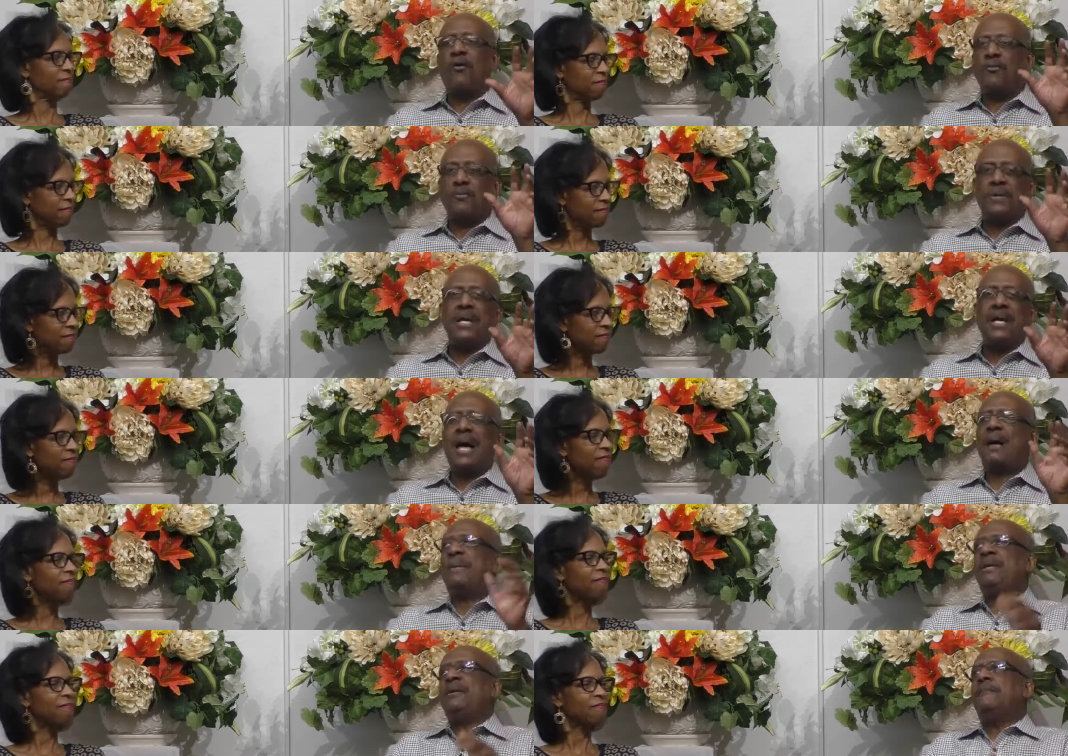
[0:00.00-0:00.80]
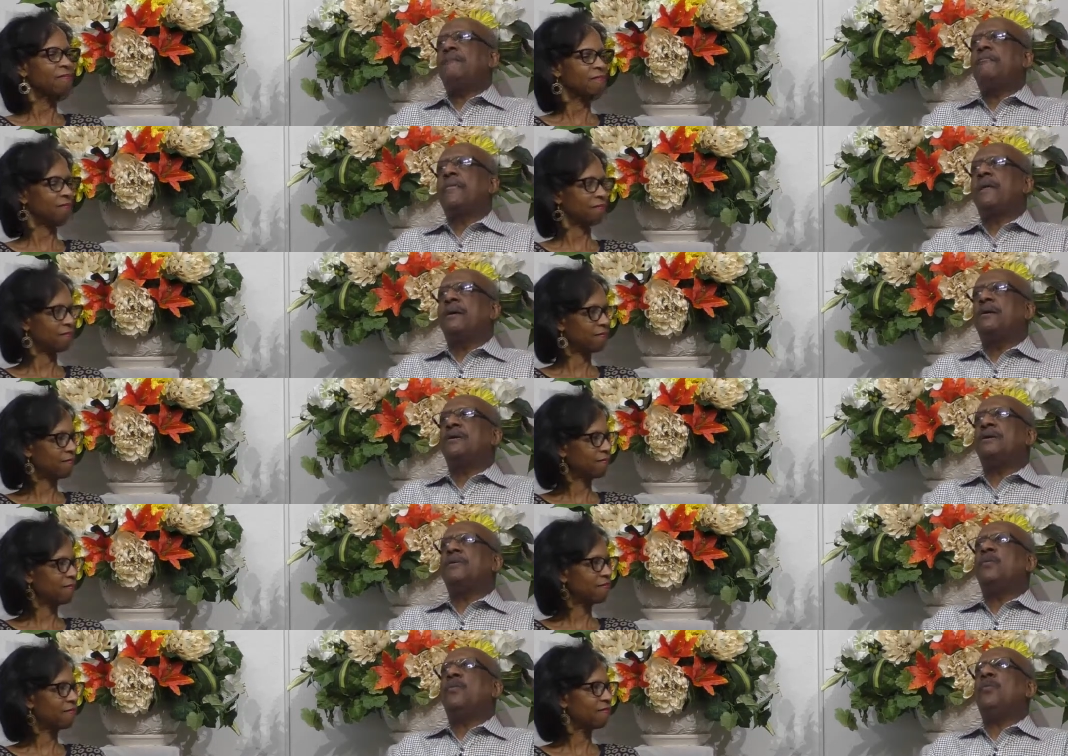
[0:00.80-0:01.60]
Speaker 1: Don't be, I mean,
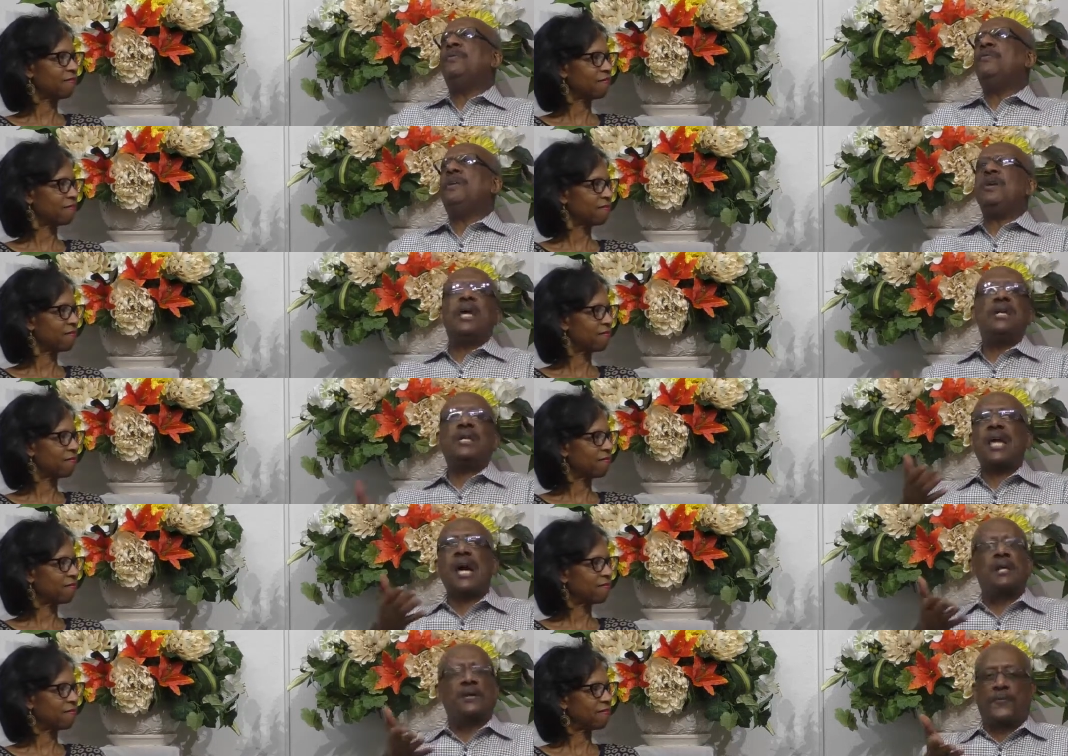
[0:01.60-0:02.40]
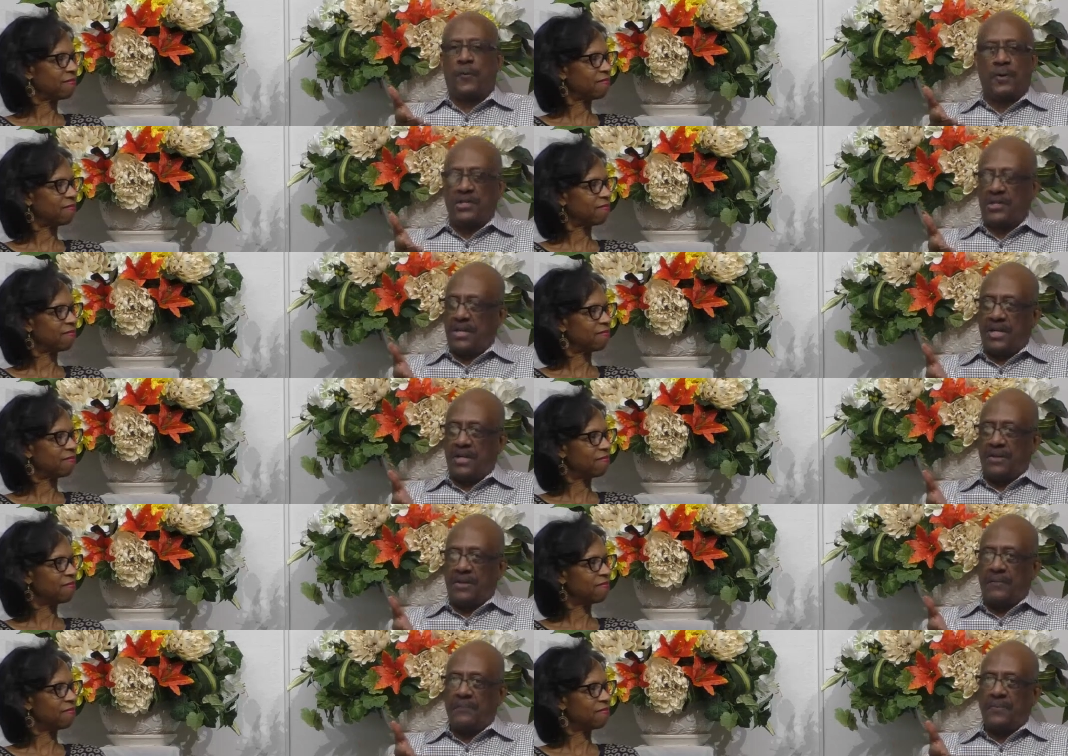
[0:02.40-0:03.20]
in
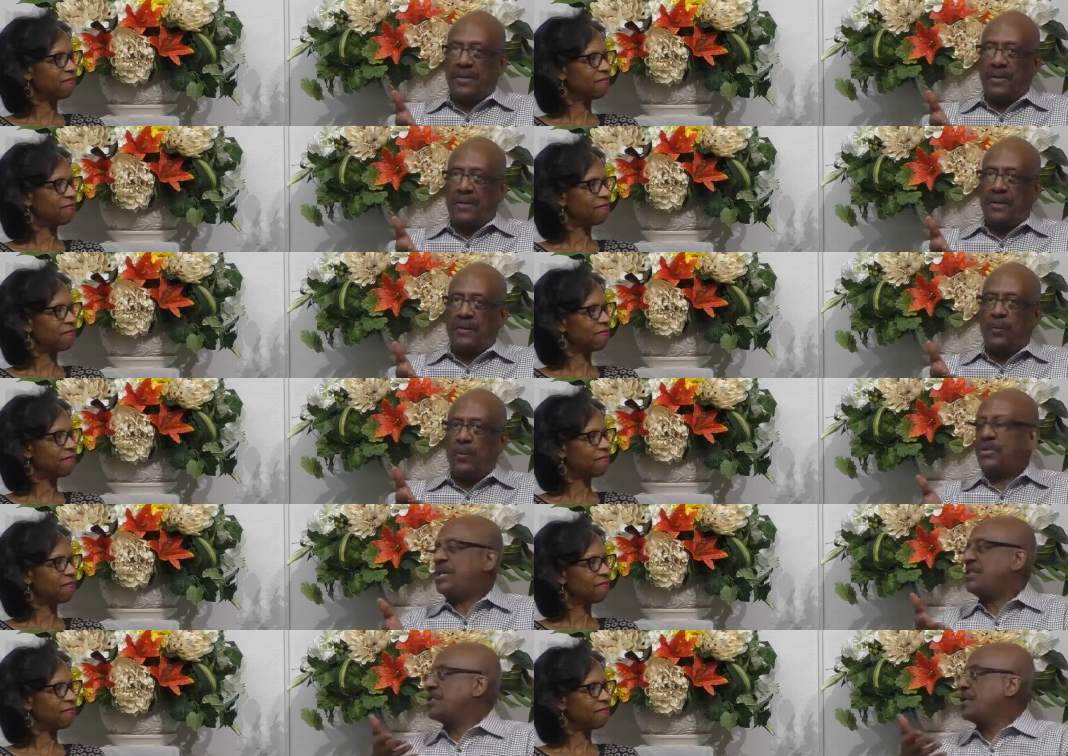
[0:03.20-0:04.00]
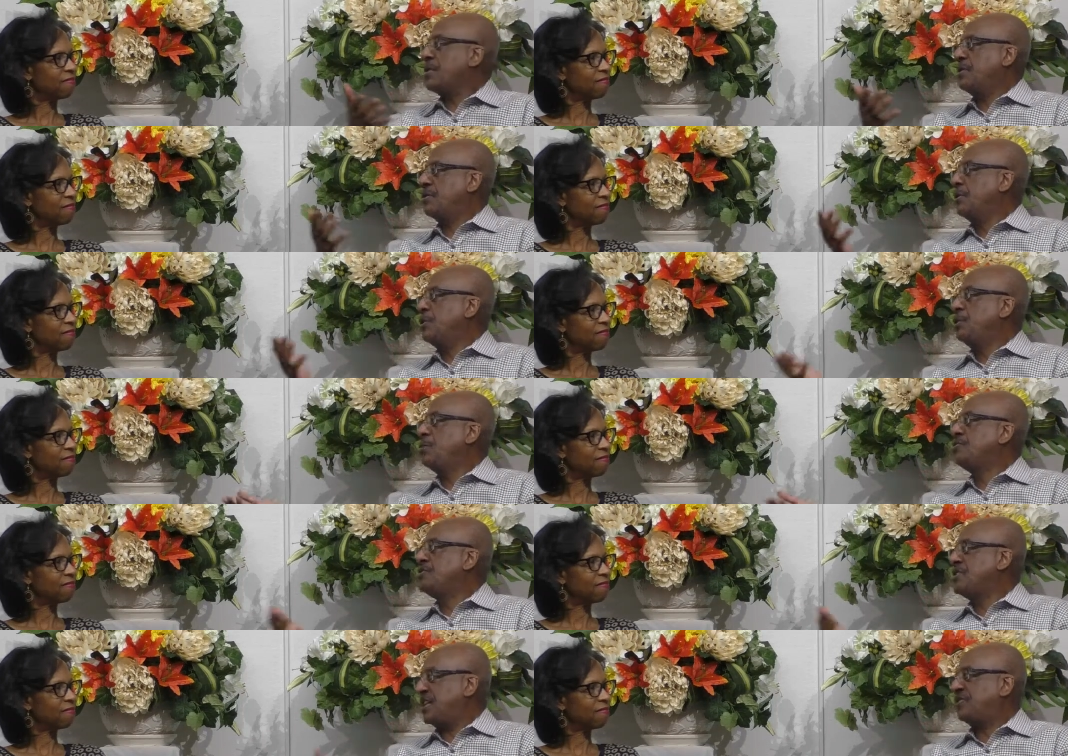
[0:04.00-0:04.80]
California here, we just heard on
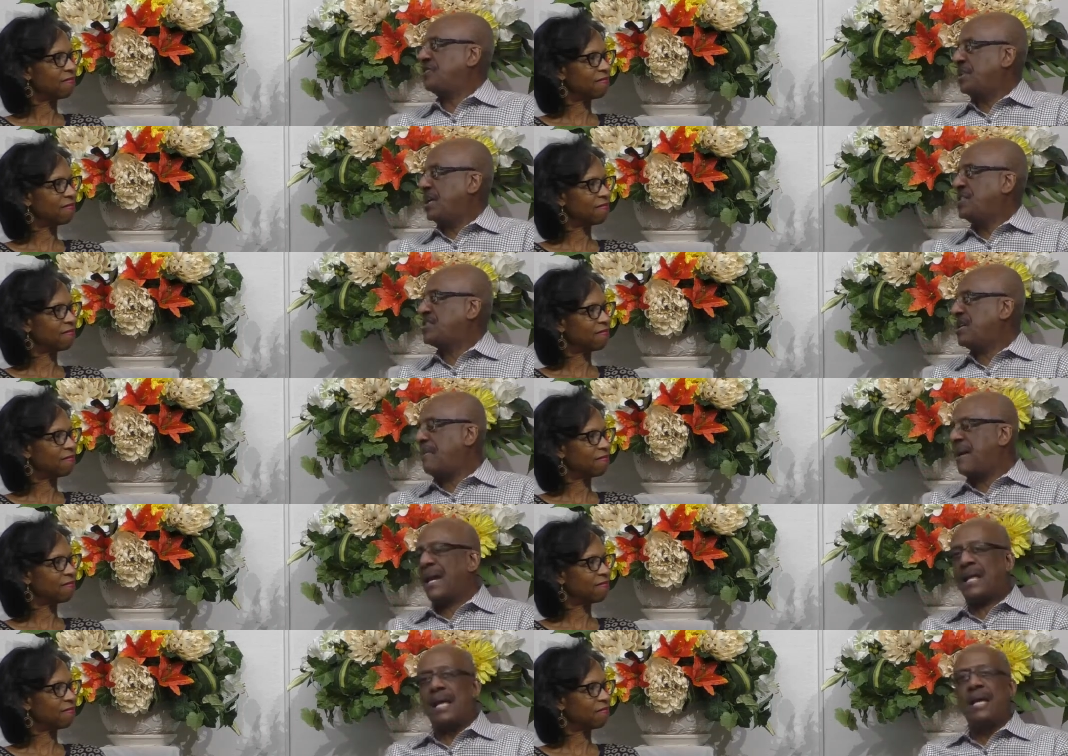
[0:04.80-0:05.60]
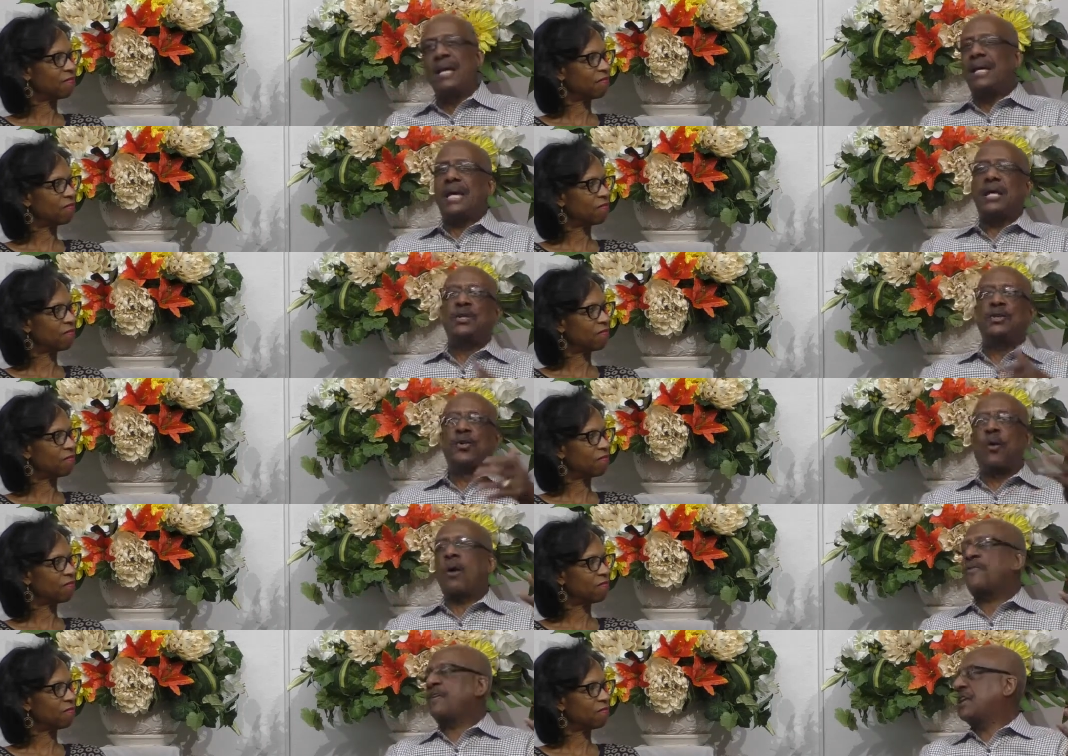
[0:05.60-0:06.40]
the news yesterday, somebody
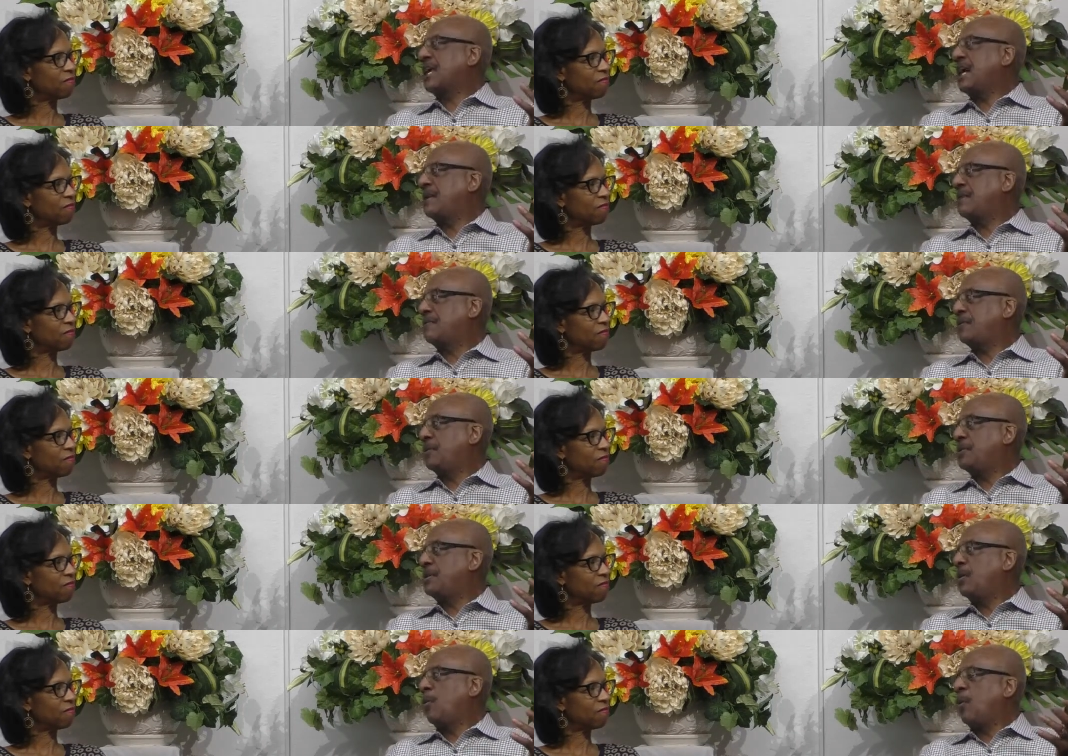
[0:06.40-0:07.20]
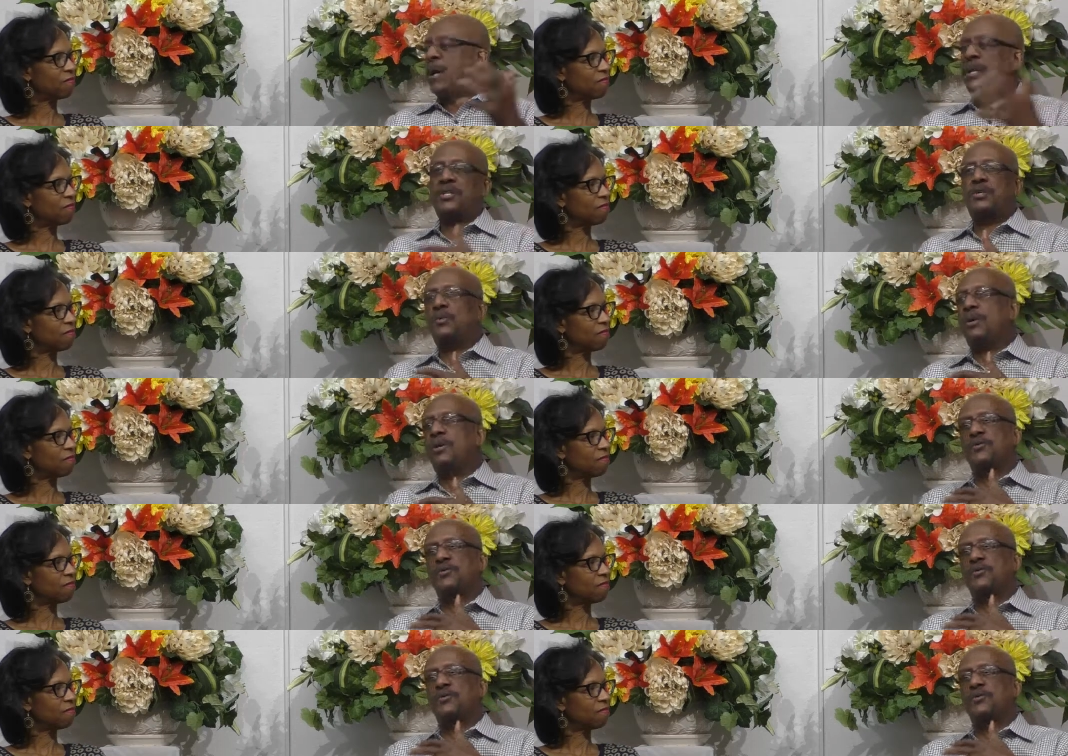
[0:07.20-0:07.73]
in Northern California went